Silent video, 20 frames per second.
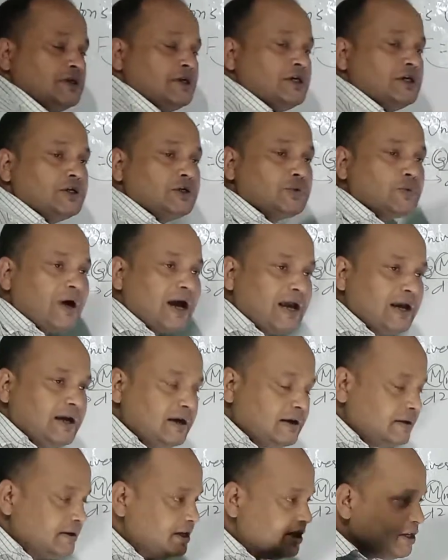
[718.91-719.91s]
So
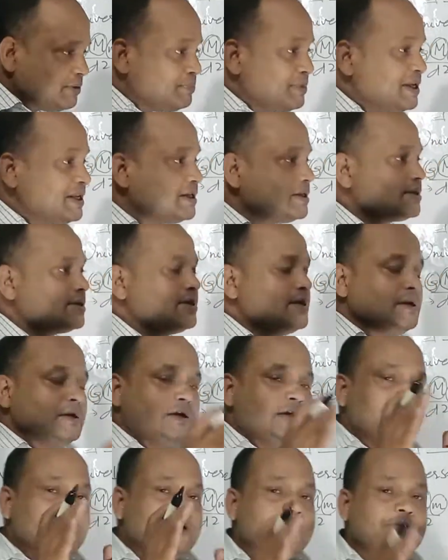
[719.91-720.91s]
it means
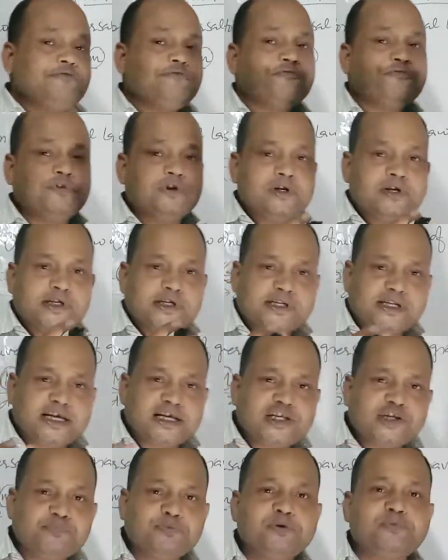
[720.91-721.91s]
if the
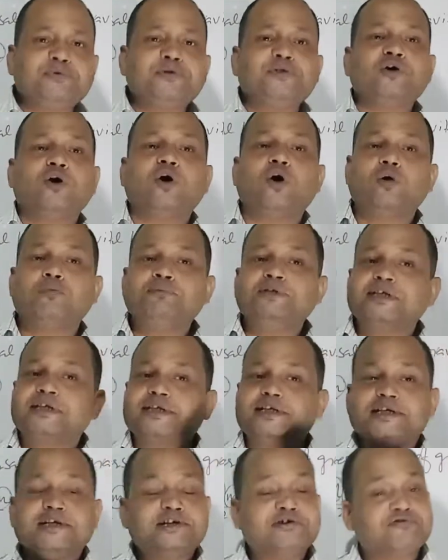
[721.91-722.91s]
distance between the object
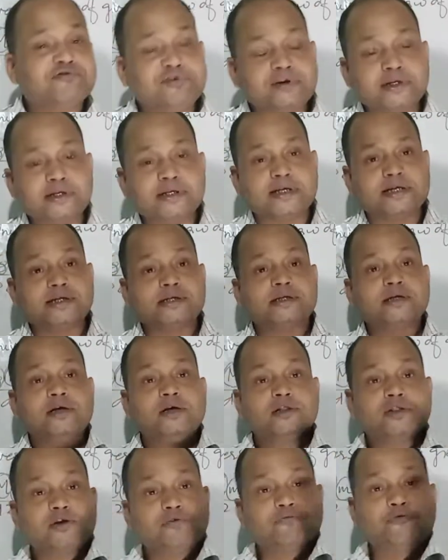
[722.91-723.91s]
increases,
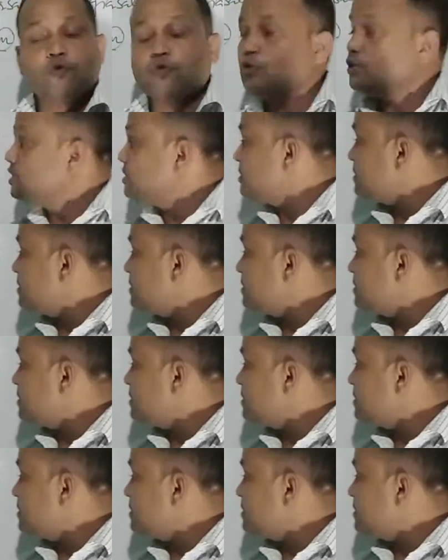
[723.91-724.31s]
the force